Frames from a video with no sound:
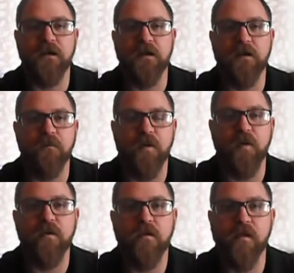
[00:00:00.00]
in
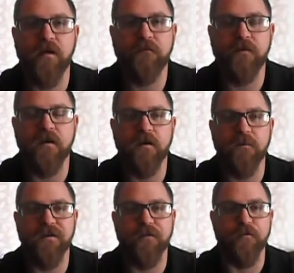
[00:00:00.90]
both left
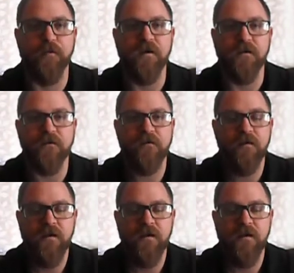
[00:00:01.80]
extremities.